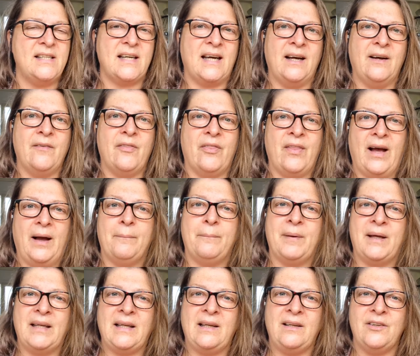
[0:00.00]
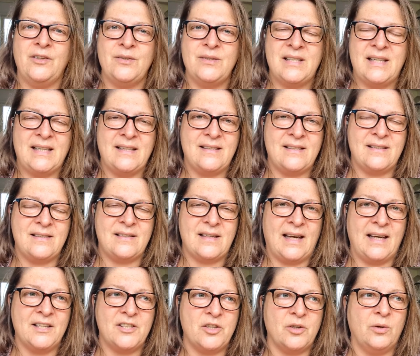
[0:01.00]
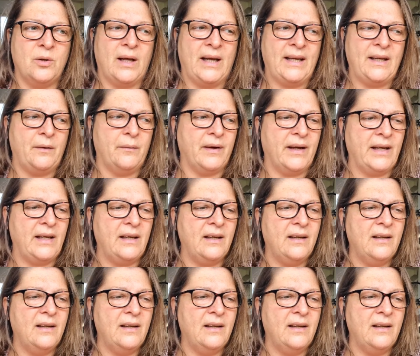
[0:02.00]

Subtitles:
out that many newsletters at all anyway,